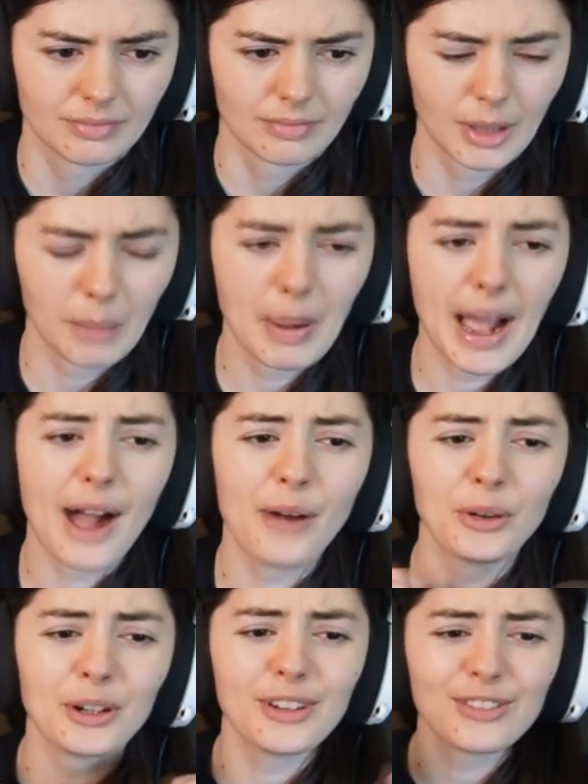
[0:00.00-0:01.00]
The
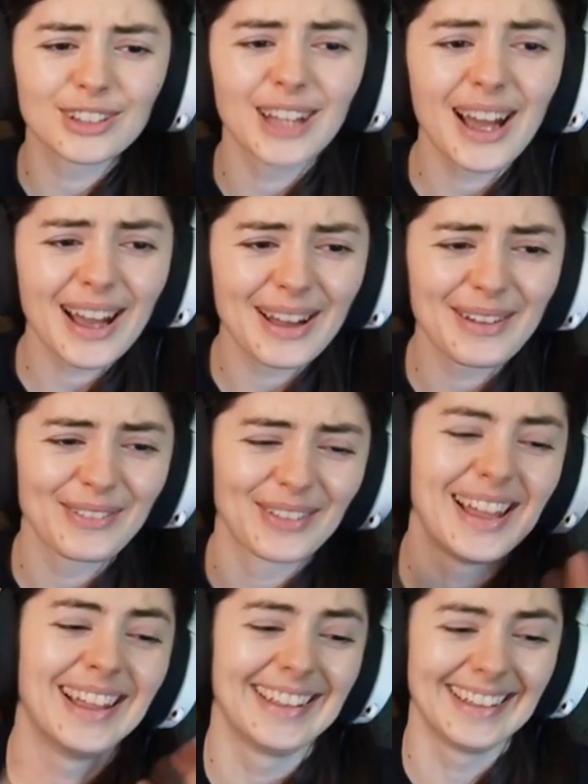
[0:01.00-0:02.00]
power of love!
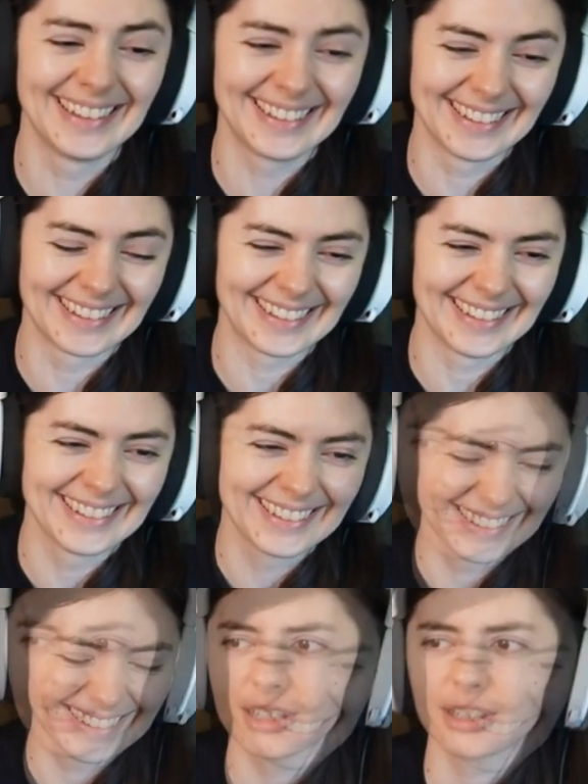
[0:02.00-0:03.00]

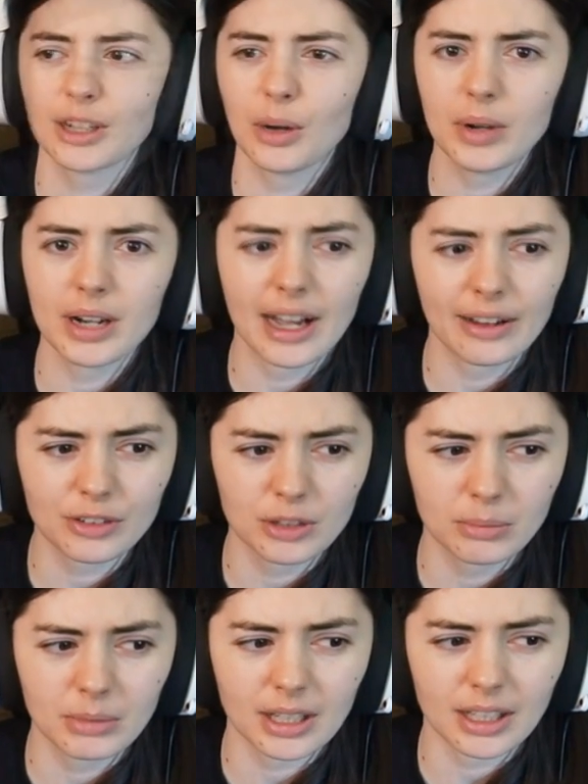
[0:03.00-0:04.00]
He is going after
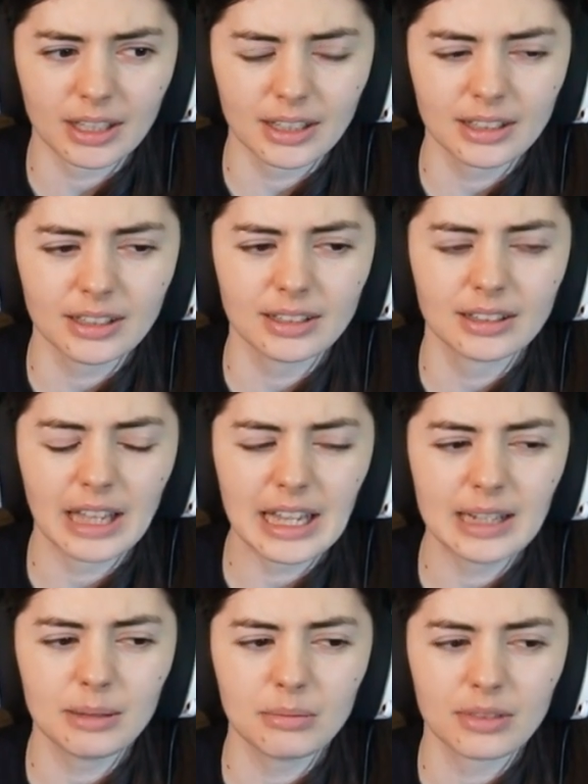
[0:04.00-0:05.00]
him again. Let
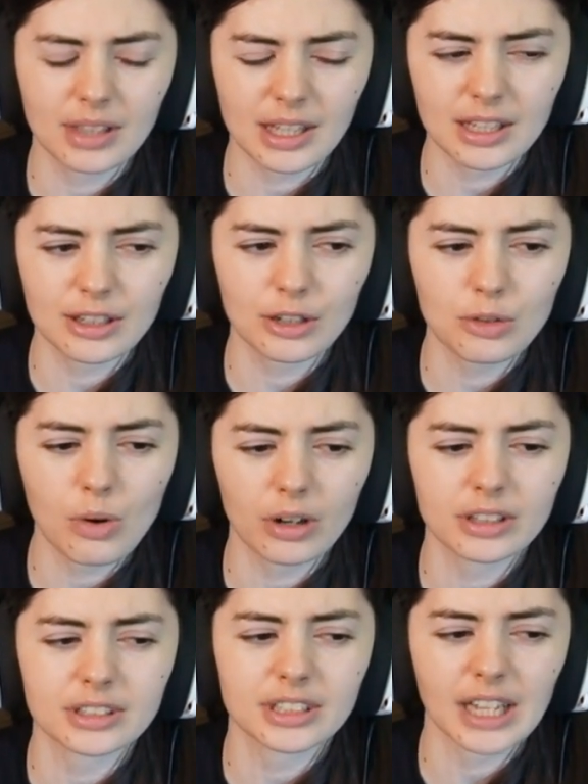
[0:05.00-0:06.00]
him think you
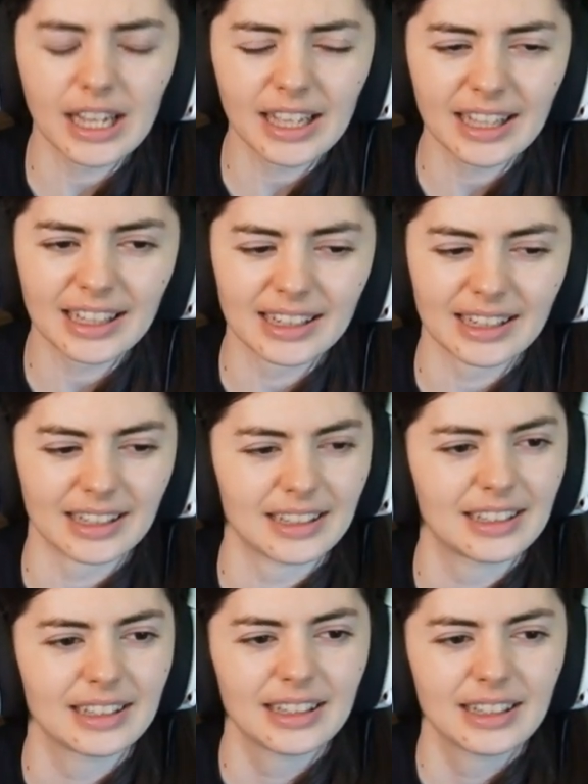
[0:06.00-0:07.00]
are dead.
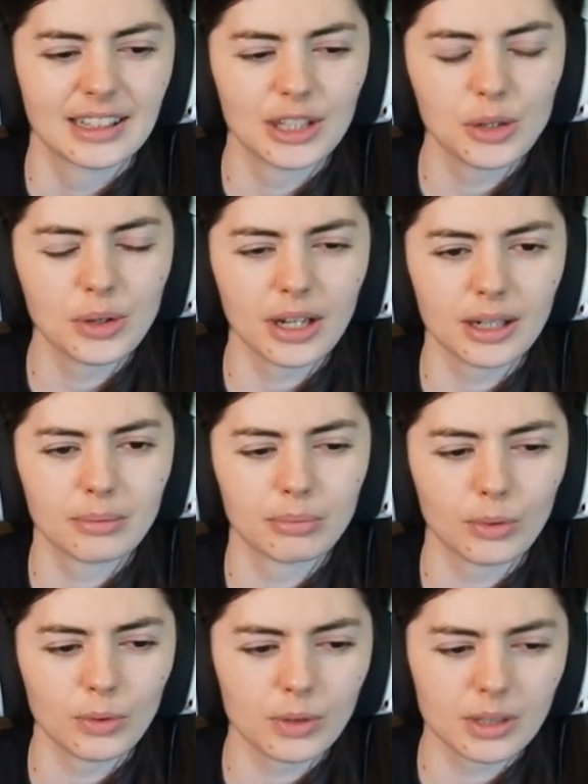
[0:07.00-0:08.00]
You got a
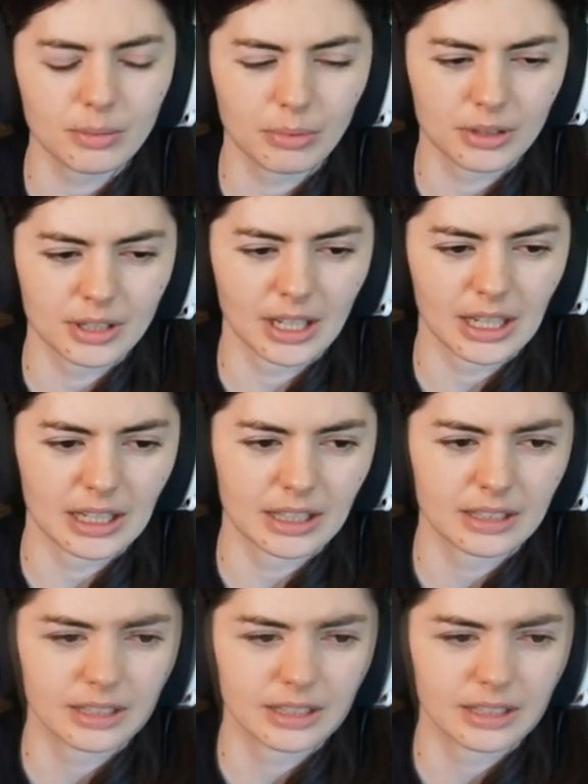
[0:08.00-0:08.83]
boy to protect.